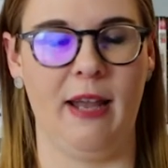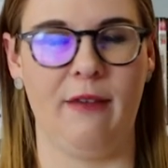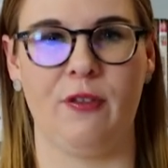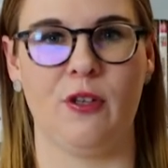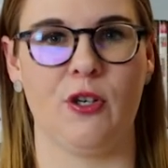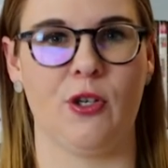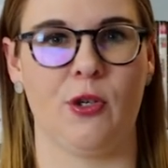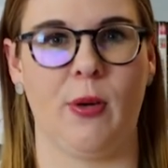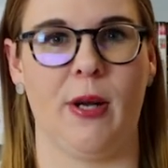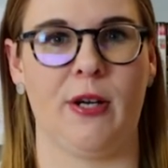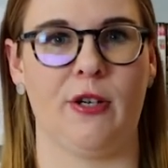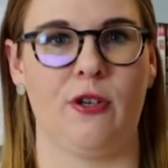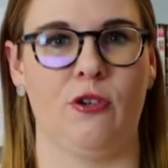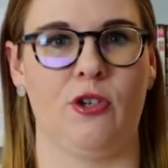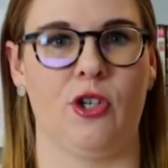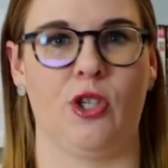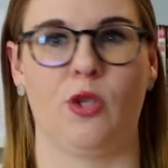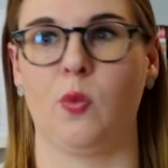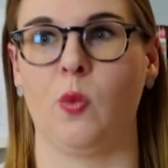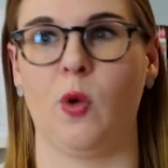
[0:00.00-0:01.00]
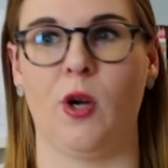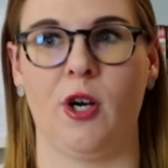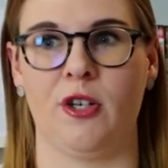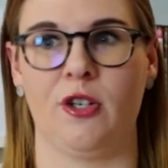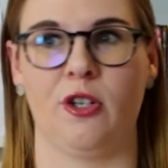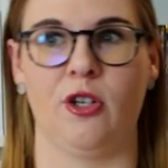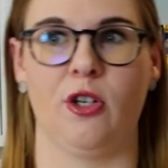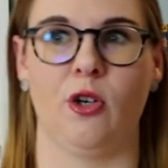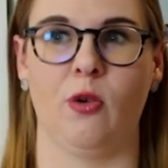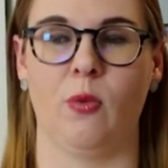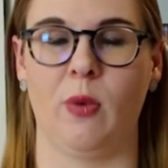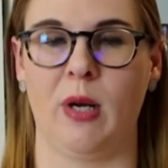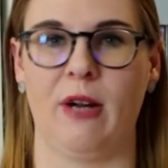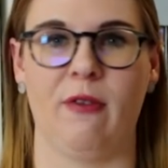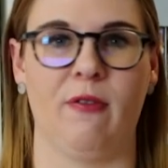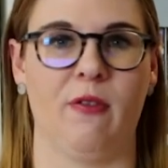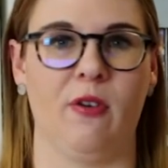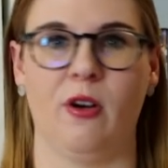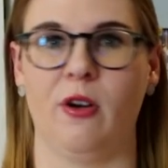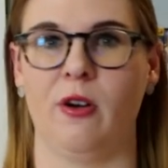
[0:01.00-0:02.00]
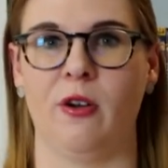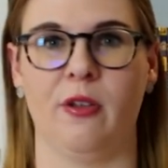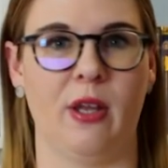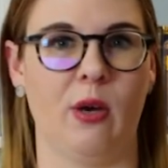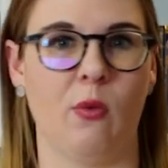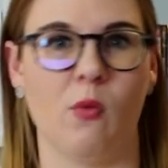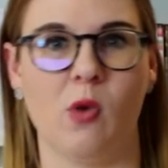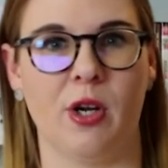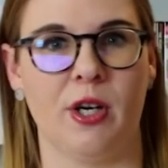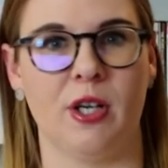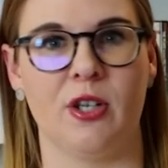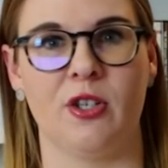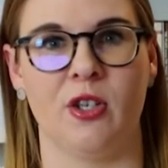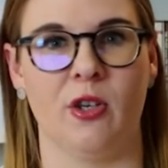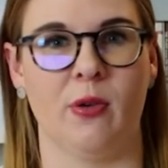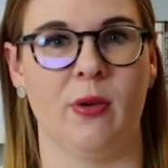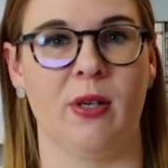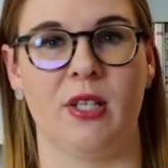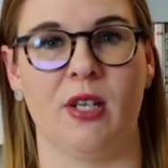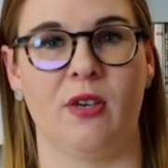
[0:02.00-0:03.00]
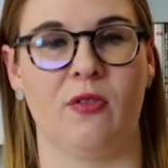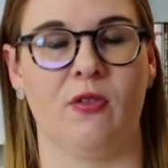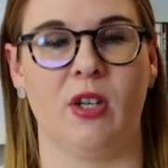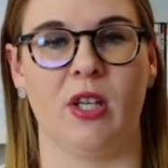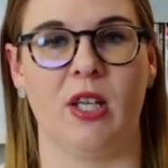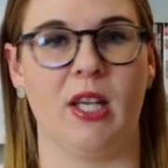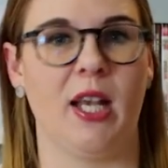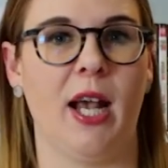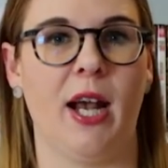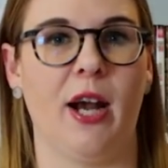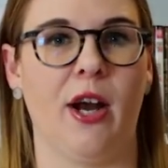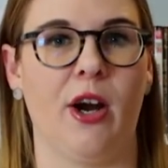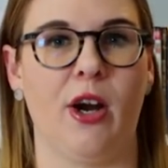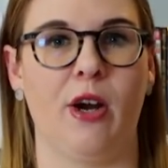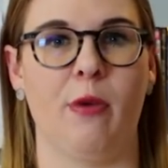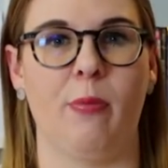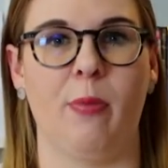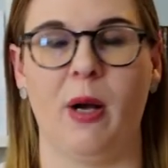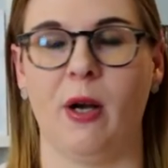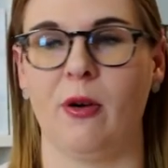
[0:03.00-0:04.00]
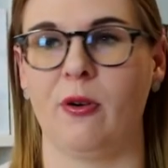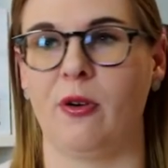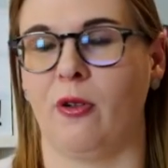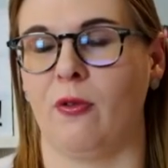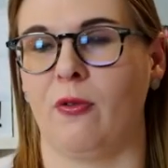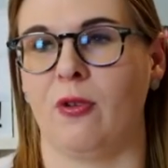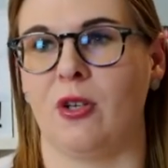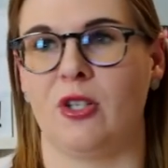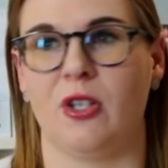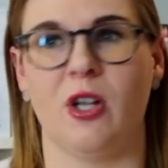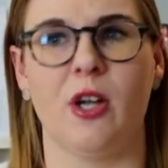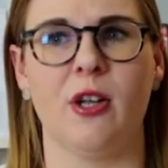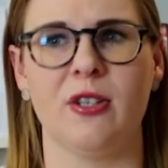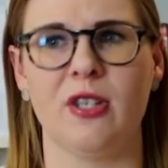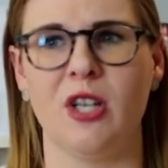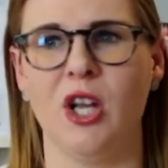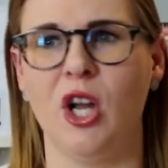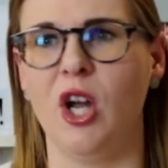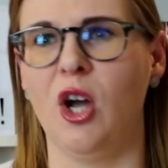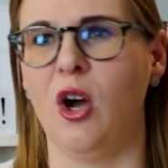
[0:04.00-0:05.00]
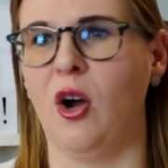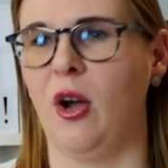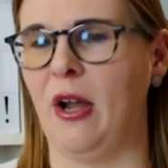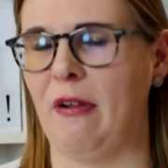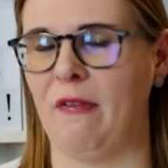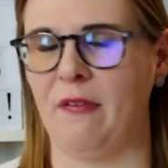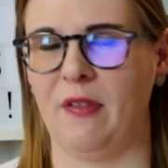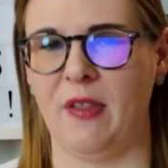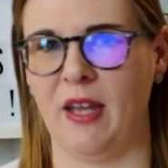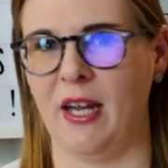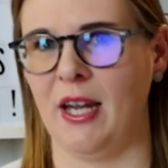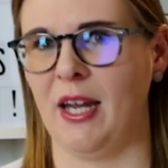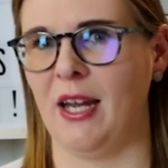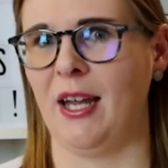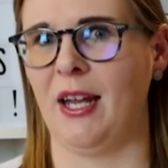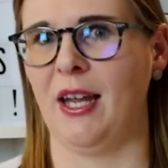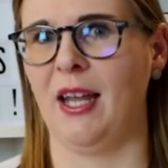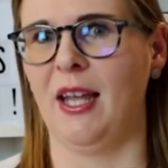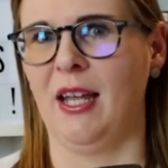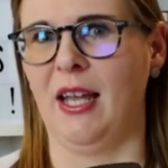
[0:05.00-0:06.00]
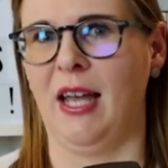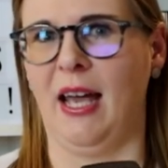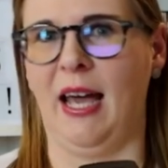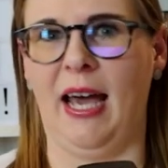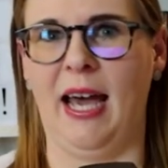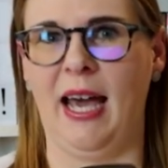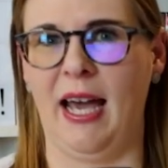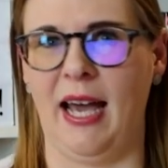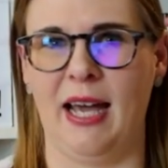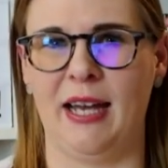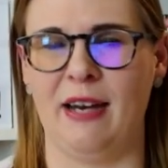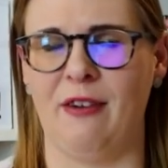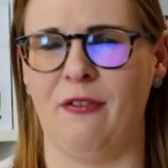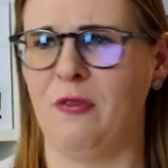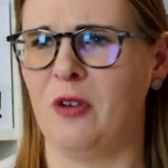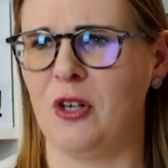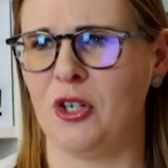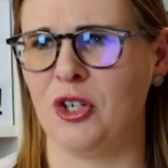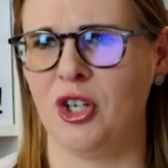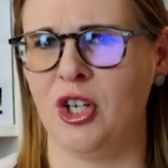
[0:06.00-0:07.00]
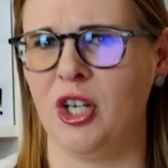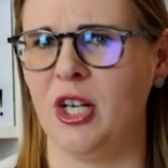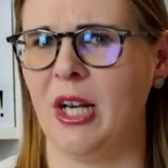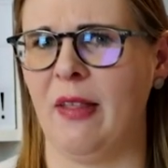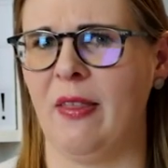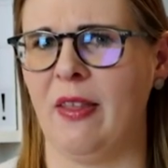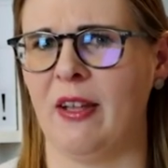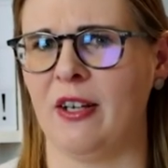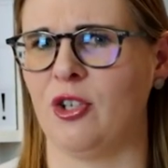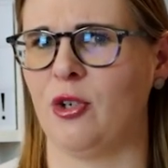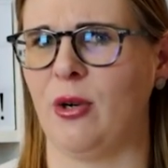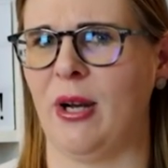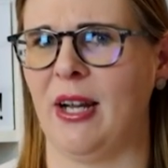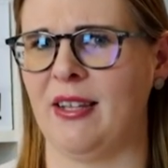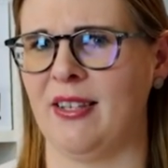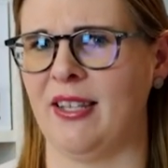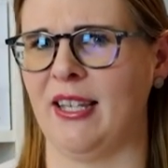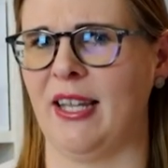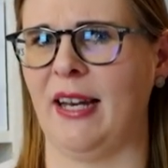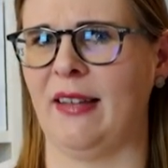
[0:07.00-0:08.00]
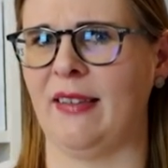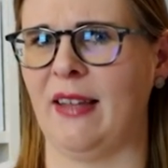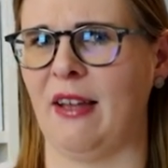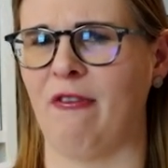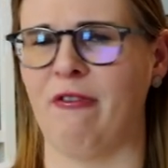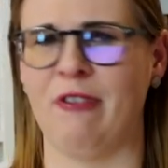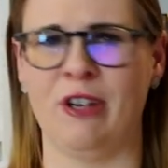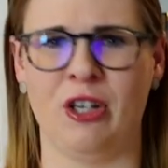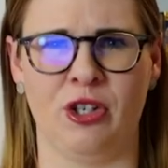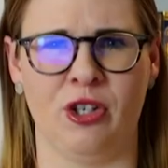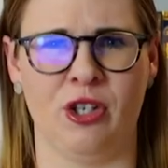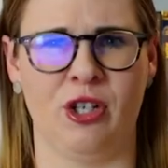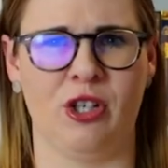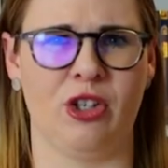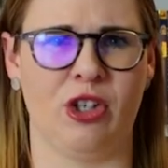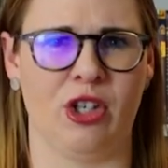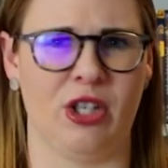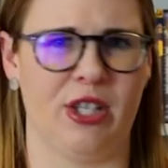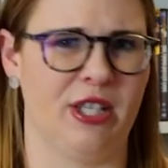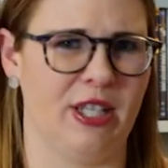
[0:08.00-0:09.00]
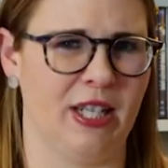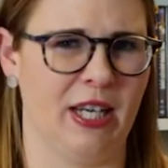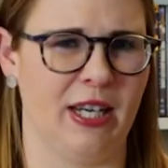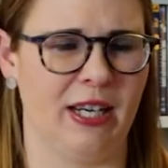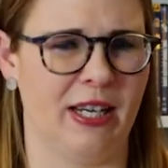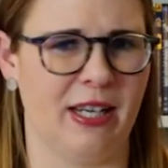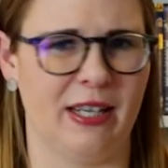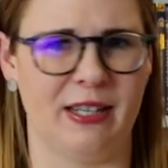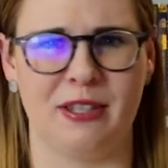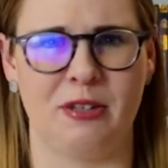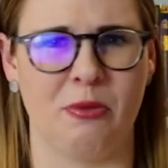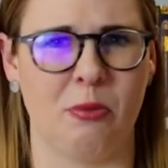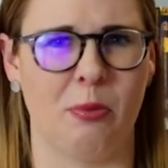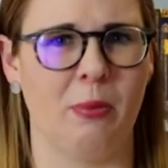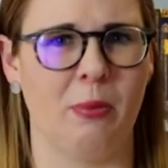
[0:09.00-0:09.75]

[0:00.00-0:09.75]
If the director just wanted to do whatever they wanted to and didn't really care about the results. If they had a vision and then translating that vision just didn't